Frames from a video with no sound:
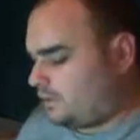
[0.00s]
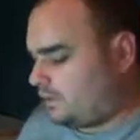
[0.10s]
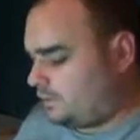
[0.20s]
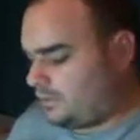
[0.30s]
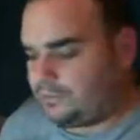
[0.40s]

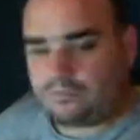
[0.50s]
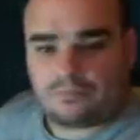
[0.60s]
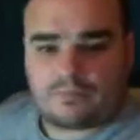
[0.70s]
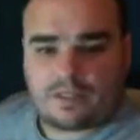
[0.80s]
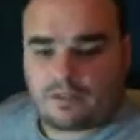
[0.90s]
Right, well,
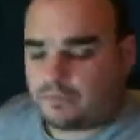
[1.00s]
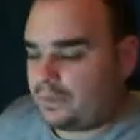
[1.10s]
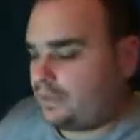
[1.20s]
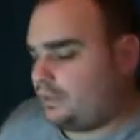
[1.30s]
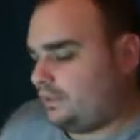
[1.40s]
hello
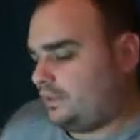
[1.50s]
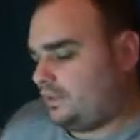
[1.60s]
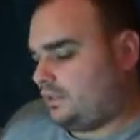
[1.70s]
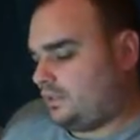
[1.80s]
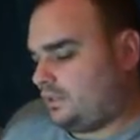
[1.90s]
everybody.
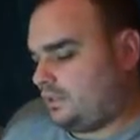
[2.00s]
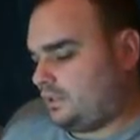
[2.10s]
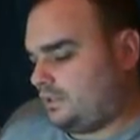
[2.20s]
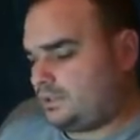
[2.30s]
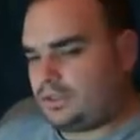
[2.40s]

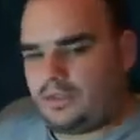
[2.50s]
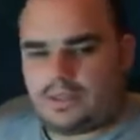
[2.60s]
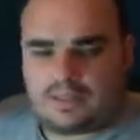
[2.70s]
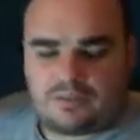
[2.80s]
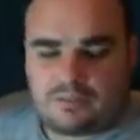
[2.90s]
So
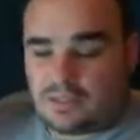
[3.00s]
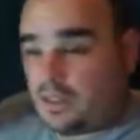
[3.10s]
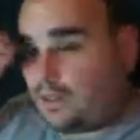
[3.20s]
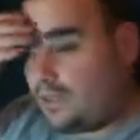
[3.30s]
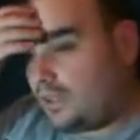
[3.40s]
I did a
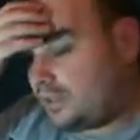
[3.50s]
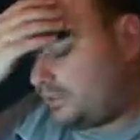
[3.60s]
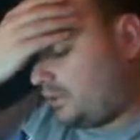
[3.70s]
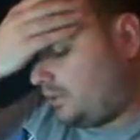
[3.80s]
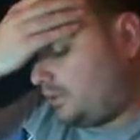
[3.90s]
video last
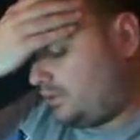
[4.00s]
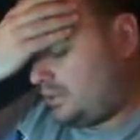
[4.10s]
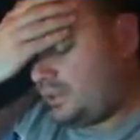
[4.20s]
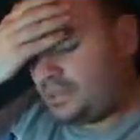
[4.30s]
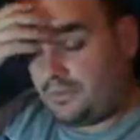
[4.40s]
month,
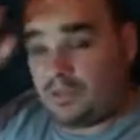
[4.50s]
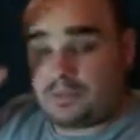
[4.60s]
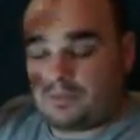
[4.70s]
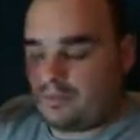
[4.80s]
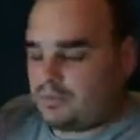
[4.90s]
and it's the
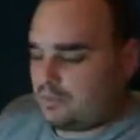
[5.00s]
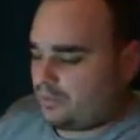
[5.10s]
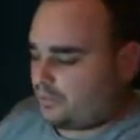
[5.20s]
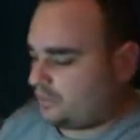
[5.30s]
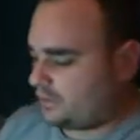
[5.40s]
first one I've ever done
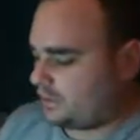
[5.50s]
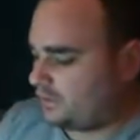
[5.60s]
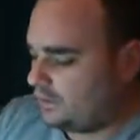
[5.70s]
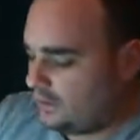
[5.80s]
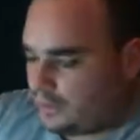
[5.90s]
before, so
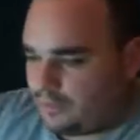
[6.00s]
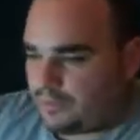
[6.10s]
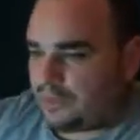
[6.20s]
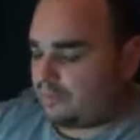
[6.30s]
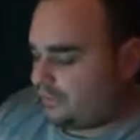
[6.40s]

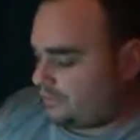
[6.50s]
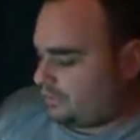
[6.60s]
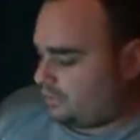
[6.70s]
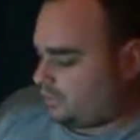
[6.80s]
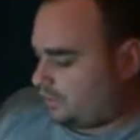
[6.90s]
forgive me for
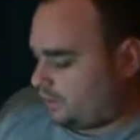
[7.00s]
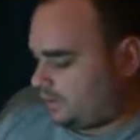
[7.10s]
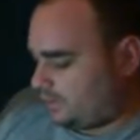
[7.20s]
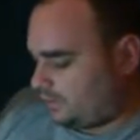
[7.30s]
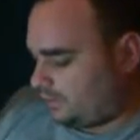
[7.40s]
the
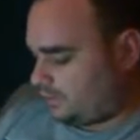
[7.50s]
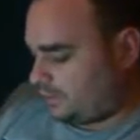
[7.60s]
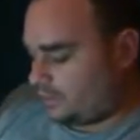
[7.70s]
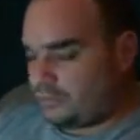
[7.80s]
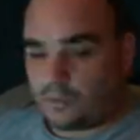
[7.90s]
quality of it,
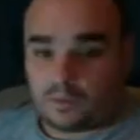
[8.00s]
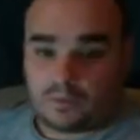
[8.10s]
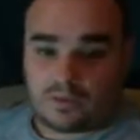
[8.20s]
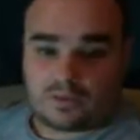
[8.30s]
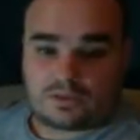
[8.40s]
but on Model
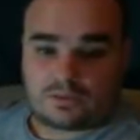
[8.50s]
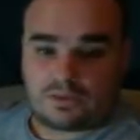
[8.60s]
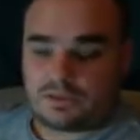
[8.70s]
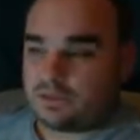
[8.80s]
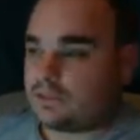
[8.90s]
Box,
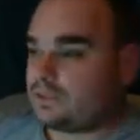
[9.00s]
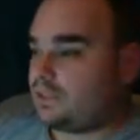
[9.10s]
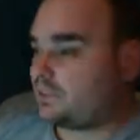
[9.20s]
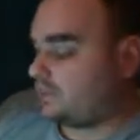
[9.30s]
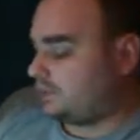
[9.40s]
which is
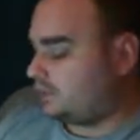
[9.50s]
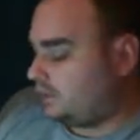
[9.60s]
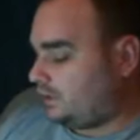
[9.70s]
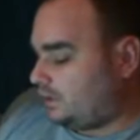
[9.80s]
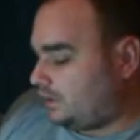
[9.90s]
essentially
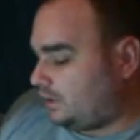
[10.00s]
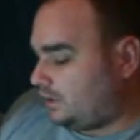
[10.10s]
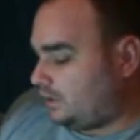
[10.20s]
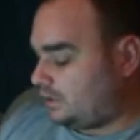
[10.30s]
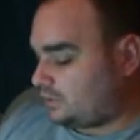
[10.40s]

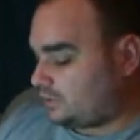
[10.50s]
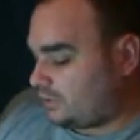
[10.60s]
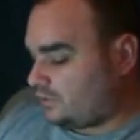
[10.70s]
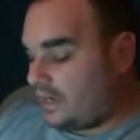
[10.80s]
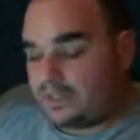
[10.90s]
sort of
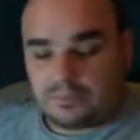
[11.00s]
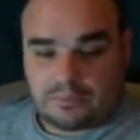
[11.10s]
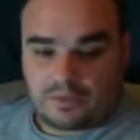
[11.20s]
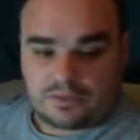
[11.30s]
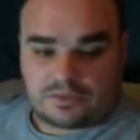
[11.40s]
a random
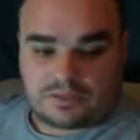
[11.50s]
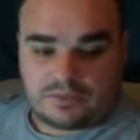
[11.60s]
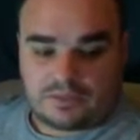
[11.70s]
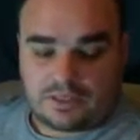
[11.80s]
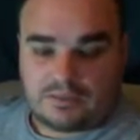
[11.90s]
box of
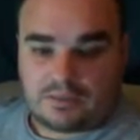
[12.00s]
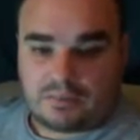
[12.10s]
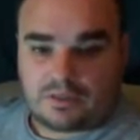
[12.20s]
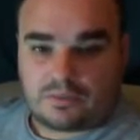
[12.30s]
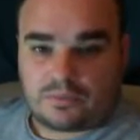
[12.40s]
stuff you get every
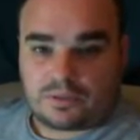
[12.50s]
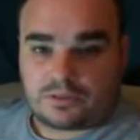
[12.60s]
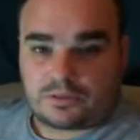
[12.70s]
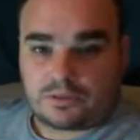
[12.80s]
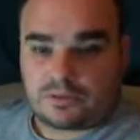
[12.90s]
month with a
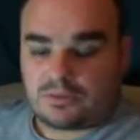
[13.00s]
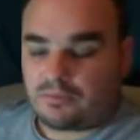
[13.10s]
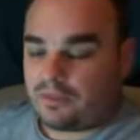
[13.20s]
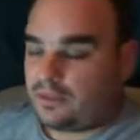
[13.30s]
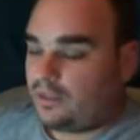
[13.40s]

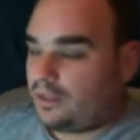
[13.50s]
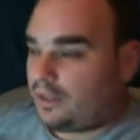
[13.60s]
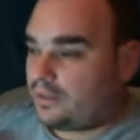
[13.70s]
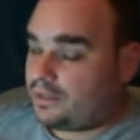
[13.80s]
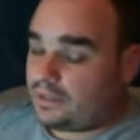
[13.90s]
subscription fee.
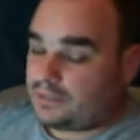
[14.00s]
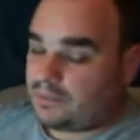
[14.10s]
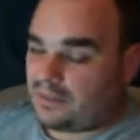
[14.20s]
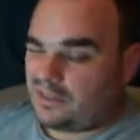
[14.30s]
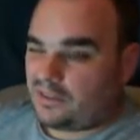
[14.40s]
I think it's
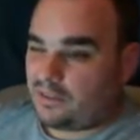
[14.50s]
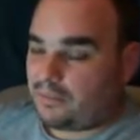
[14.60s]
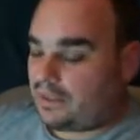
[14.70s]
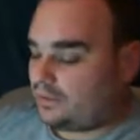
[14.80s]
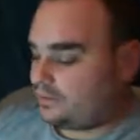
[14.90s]
about
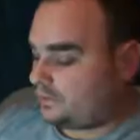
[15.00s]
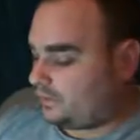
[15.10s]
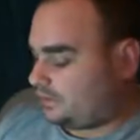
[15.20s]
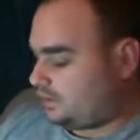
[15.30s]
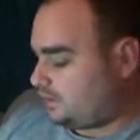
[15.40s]
£30.
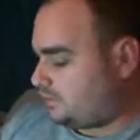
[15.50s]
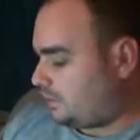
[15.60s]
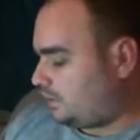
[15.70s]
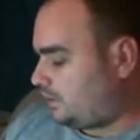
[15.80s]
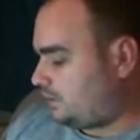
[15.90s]

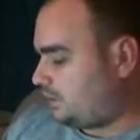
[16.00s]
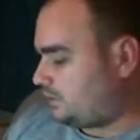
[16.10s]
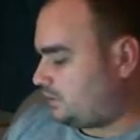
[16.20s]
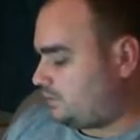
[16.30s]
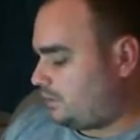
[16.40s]
I can't
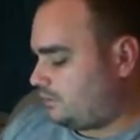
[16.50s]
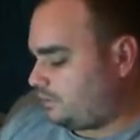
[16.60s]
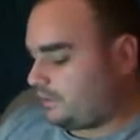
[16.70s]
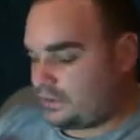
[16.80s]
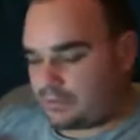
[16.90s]
actually remember,
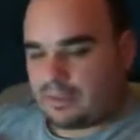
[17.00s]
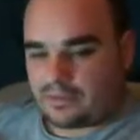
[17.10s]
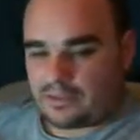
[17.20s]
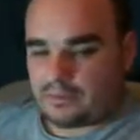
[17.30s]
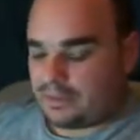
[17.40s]
but it's about
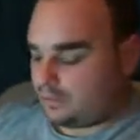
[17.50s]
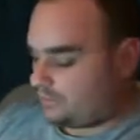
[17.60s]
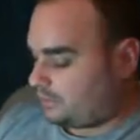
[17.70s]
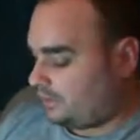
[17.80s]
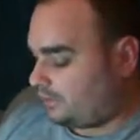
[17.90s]

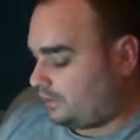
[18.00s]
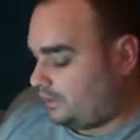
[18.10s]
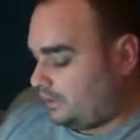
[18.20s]
£30 per month.